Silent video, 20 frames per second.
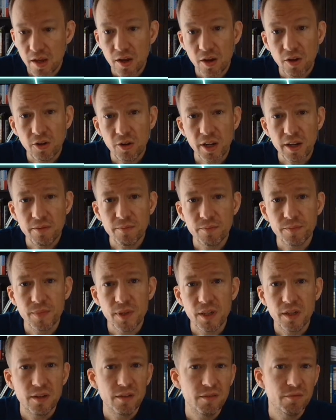Okay,
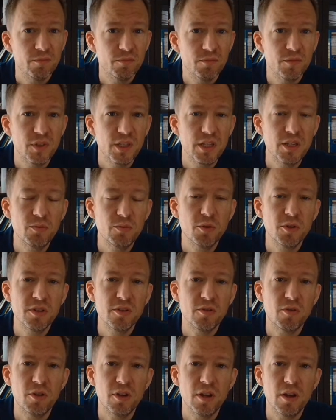this was
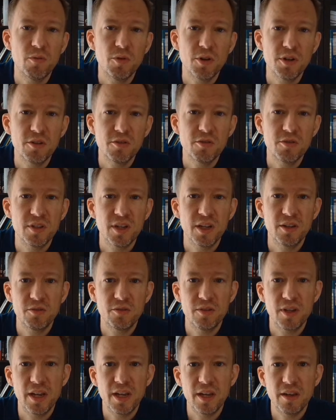all I wanted to say
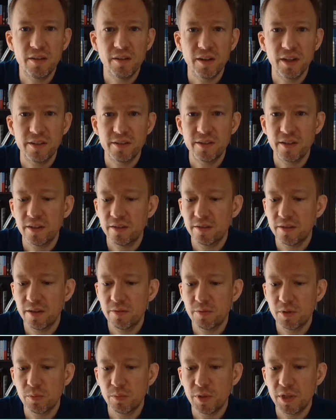today. I said there
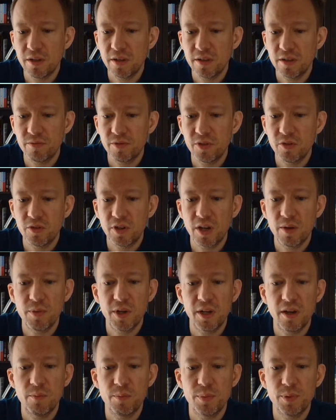will be another video
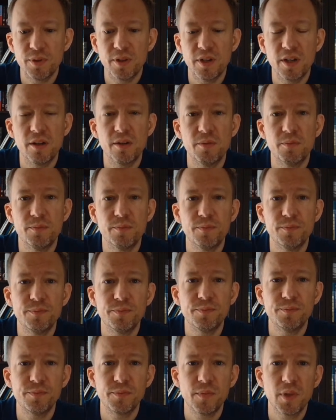coming up,
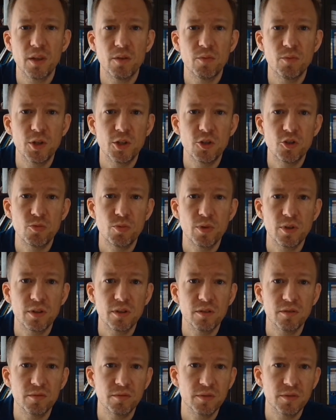which will